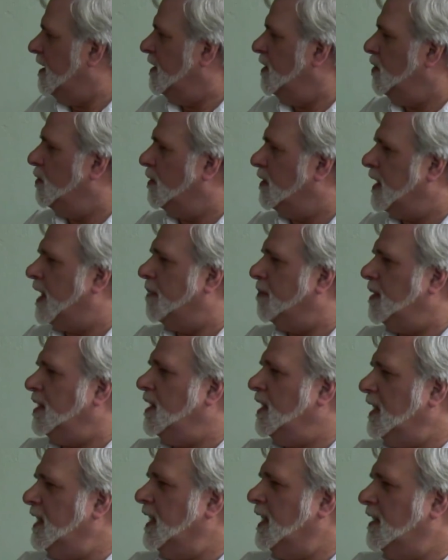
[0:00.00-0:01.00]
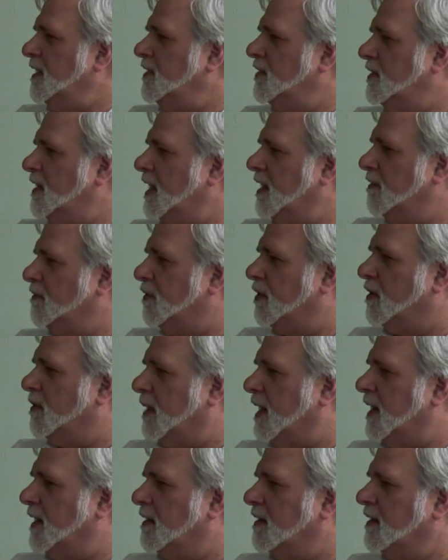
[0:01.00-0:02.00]
you will not be eating any steak for a
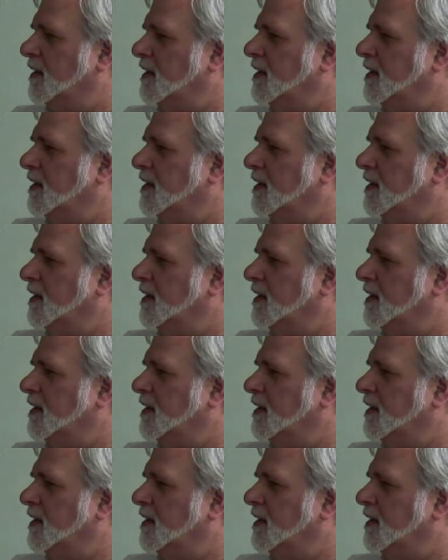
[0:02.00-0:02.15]
while.